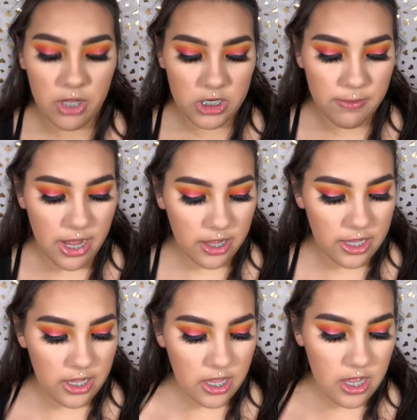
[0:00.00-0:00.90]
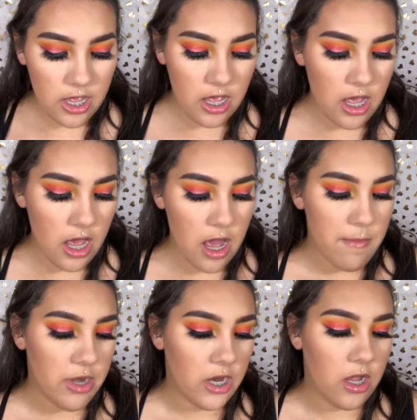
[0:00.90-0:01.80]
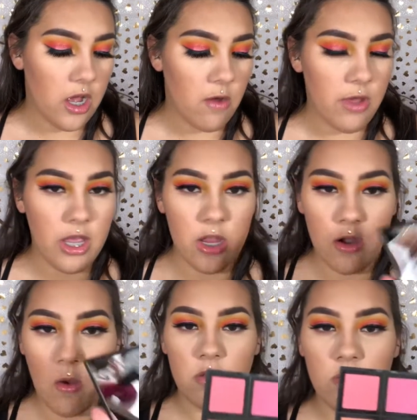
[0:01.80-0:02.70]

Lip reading: blush palette, I'm going to go in